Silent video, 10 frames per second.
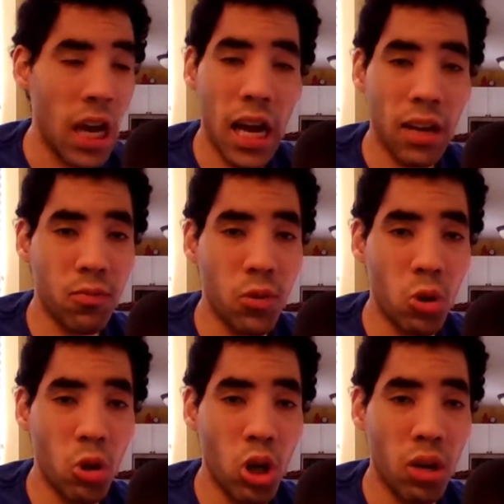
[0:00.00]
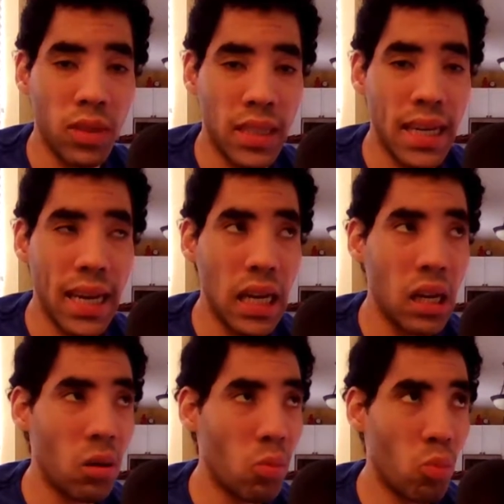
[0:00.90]
As for
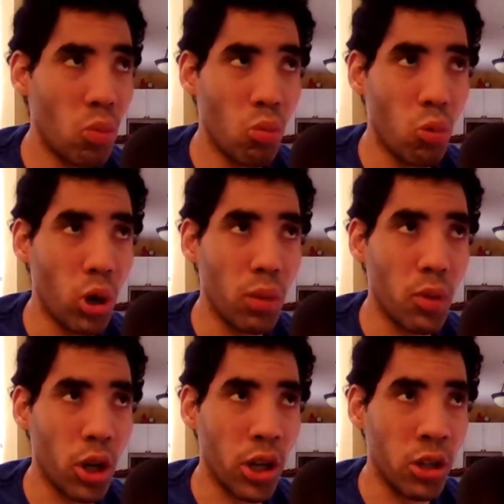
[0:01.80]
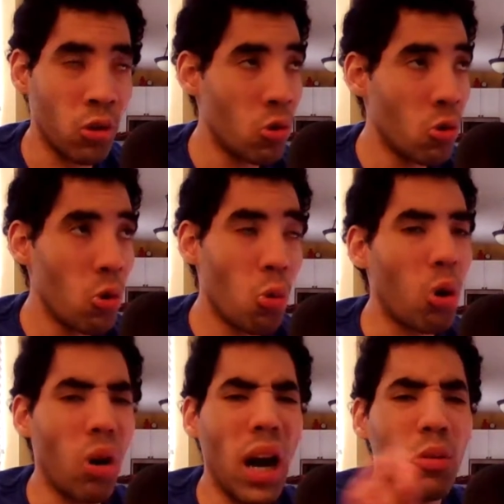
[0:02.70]
G, Warren Bergen,
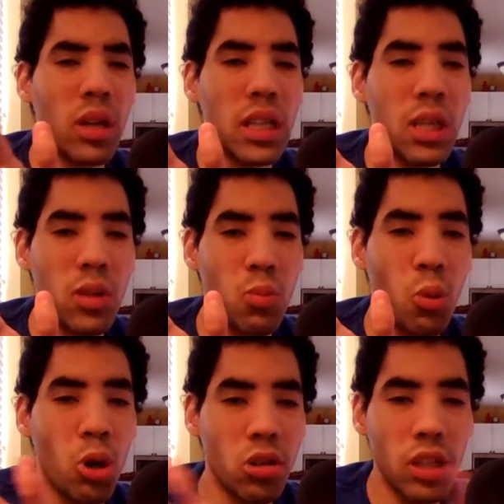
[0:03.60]
well, I don't get too much spoilers.